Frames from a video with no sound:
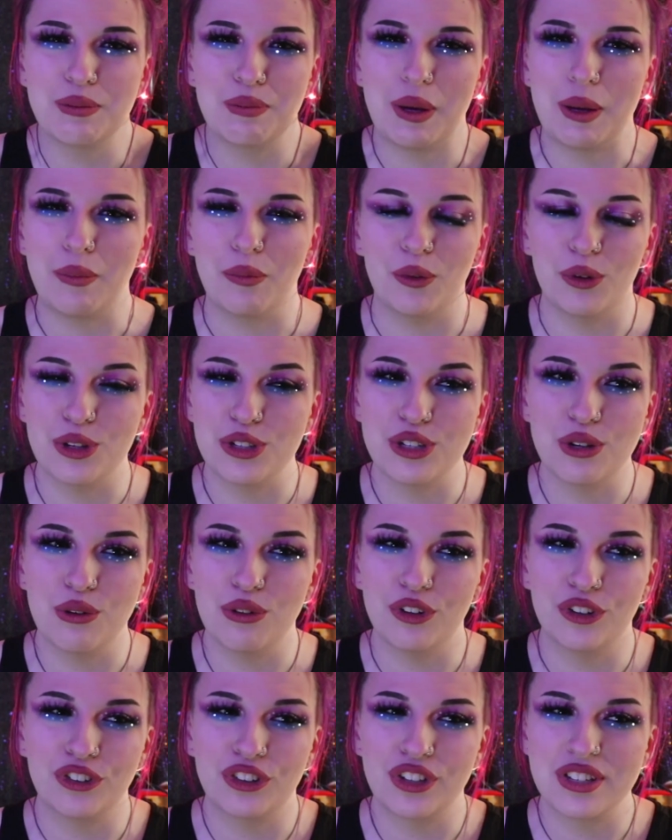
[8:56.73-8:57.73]
people, so
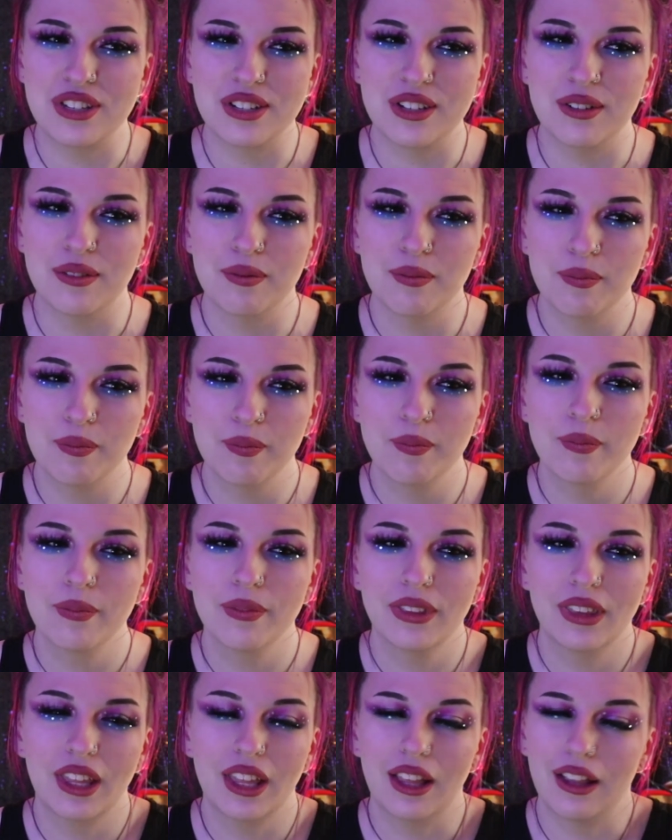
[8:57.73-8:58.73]
they're just
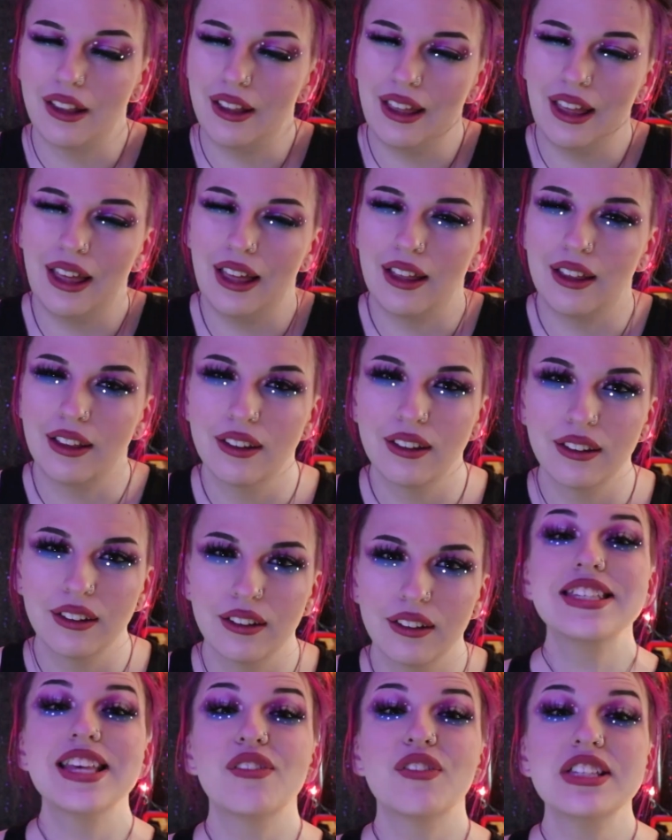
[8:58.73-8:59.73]

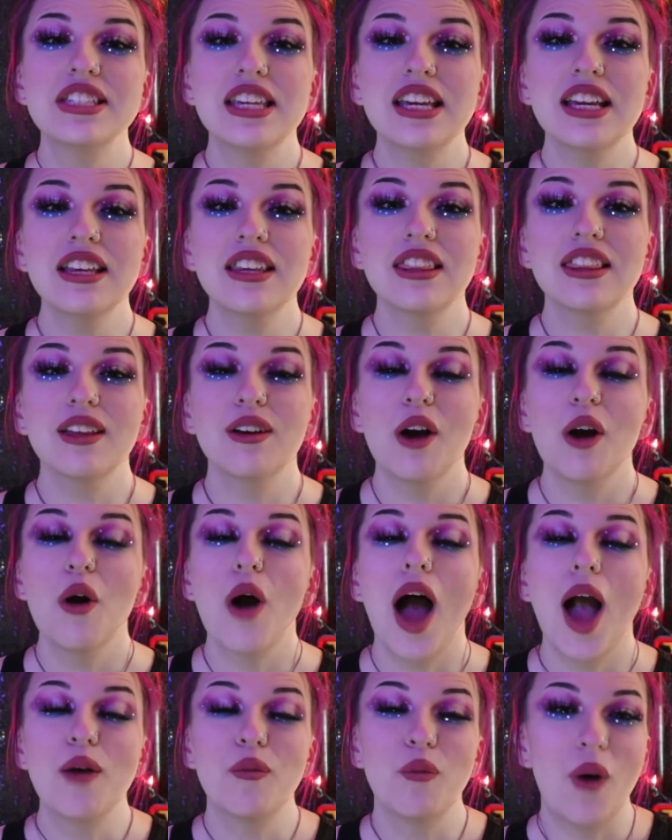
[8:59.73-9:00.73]
17th,
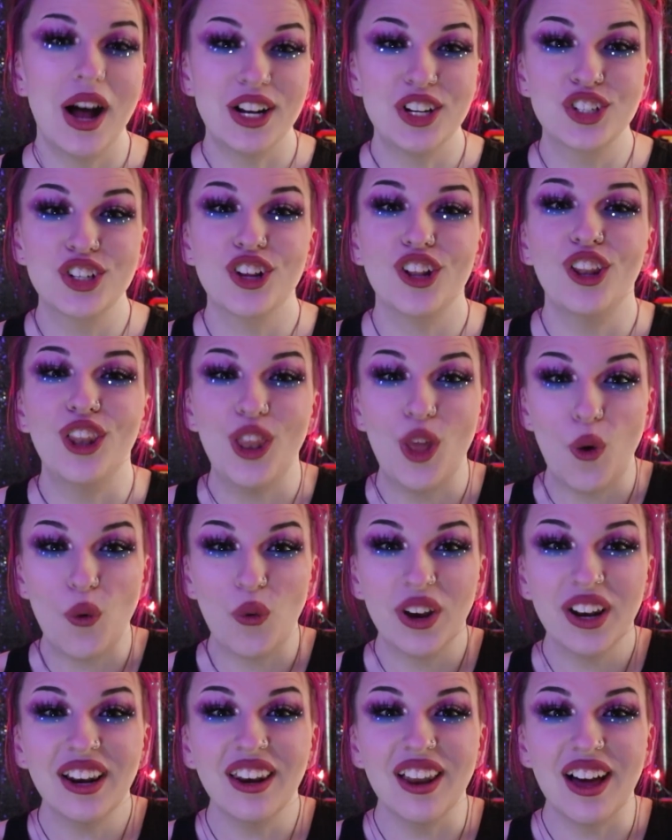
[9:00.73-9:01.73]
I watched
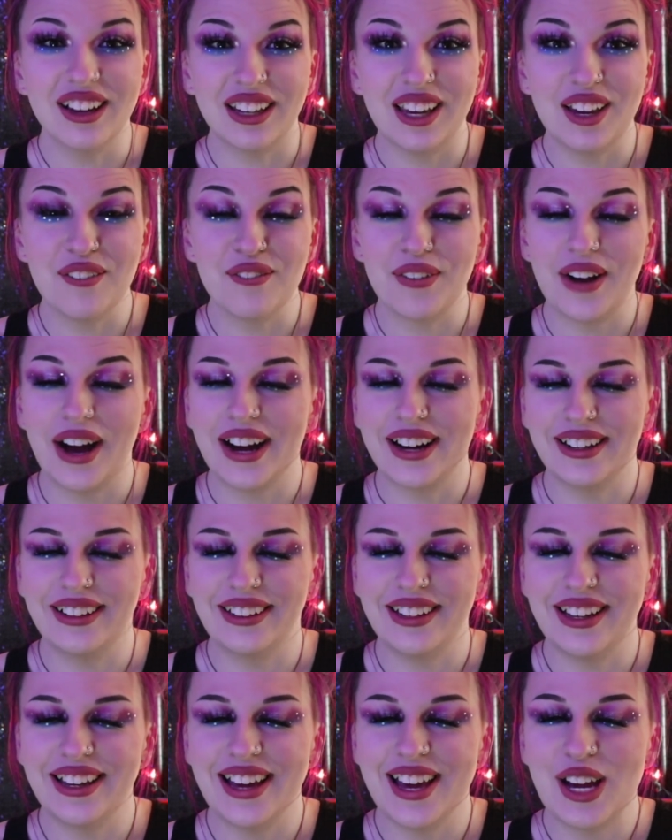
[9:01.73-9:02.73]
Logan Lucky
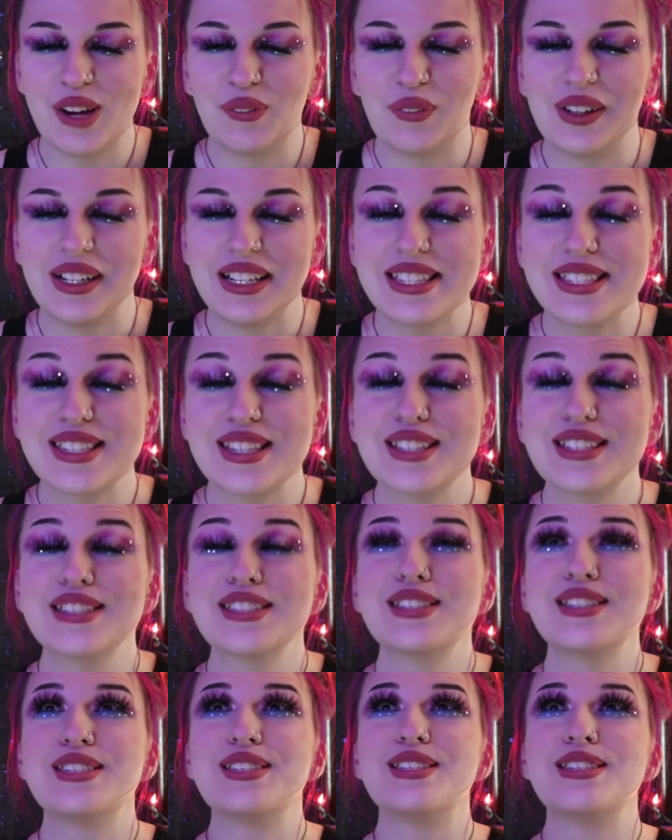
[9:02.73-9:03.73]
finally. It was
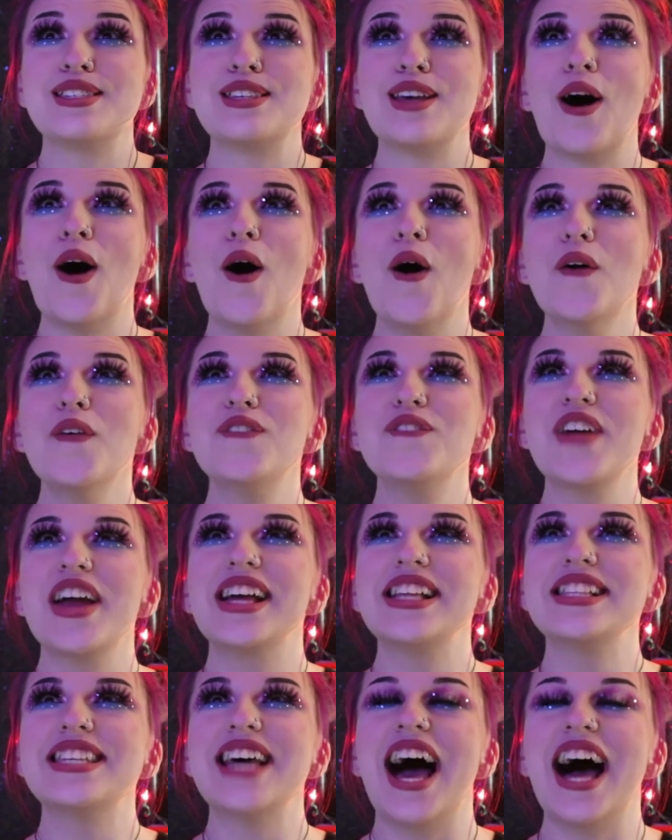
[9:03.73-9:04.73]
so
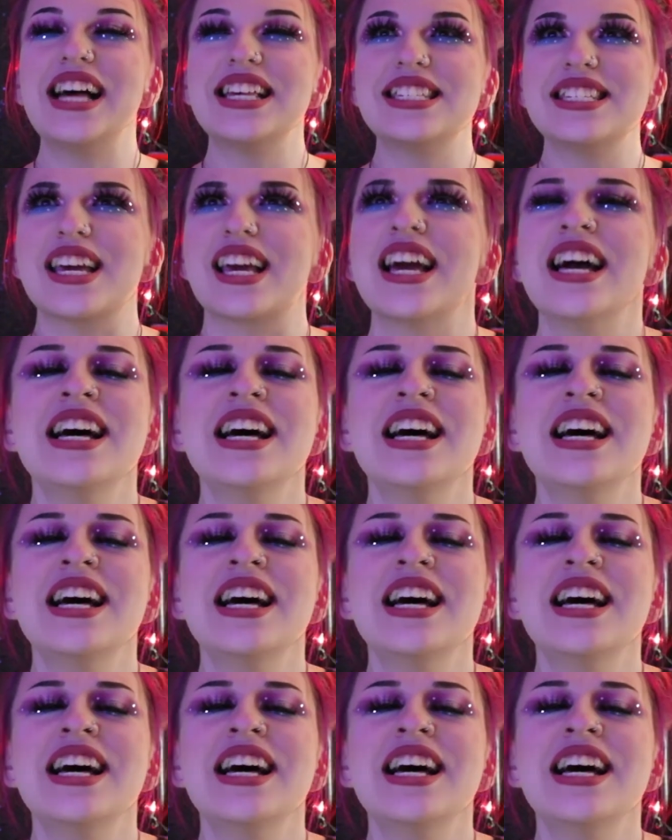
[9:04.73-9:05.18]
fantastic.